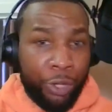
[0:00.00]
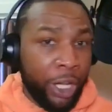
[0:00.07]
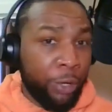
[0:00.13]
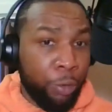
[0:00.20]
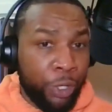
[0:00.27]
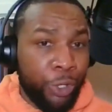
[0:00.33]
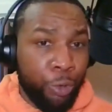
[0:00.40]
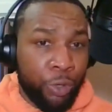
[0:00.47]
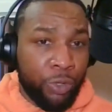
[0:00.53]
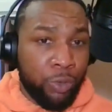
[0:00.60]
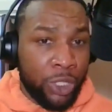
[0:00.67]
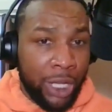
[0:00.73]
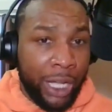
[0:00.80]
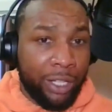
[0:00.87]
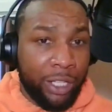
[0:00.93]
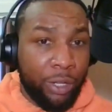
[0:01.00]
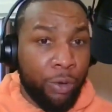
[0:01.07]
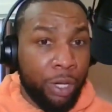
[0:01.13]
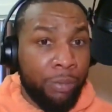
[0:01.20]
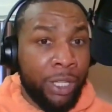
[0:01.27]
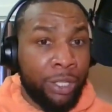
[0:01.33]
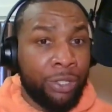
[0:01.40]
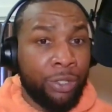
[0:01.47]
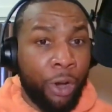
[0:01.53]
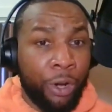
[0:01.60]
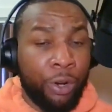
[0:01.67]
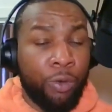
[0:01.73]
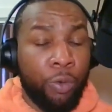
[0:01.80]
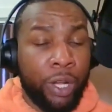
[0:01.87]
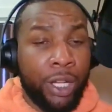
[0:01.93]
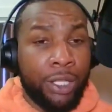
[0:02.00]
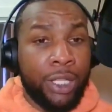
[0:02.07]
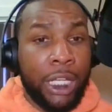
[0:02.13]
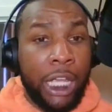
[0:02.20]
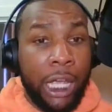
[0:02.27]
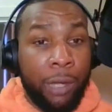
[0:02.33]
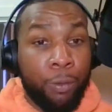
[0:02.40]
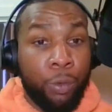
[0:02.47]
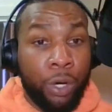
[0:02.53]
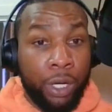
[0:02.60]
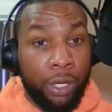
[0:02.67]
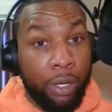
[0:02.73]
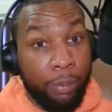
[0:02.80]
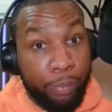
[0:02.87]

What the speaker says: that Quinn Ewers was likely going to be the starter going into game one,